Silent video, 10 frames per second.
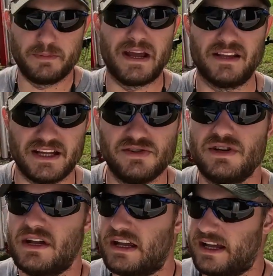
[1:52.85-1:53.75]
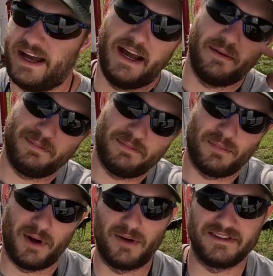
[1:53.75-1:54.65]
or baleage when
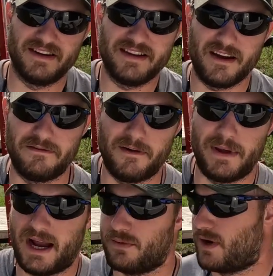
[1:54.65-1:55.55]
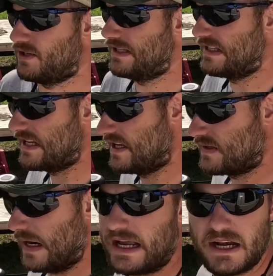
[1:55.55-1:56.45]
I worked on a dairy farm back in Washington State,
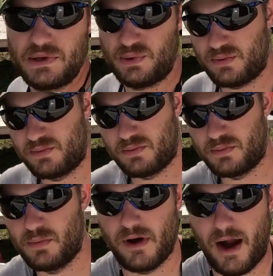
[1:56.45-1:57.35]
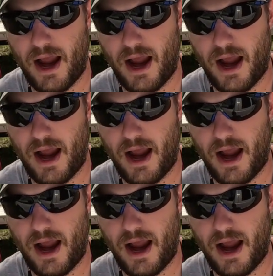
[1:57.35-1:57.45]
so I kind of knew what our